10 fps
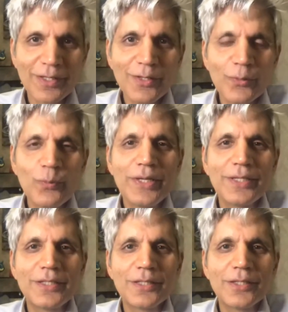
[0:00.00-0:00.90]

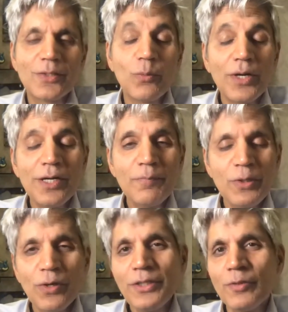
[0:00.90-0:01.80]
with the world
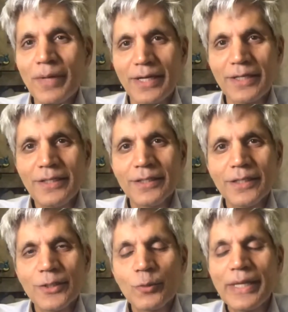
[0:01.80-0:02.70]
beyond humanity,
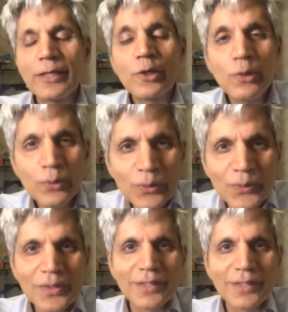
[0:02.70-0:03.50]
to include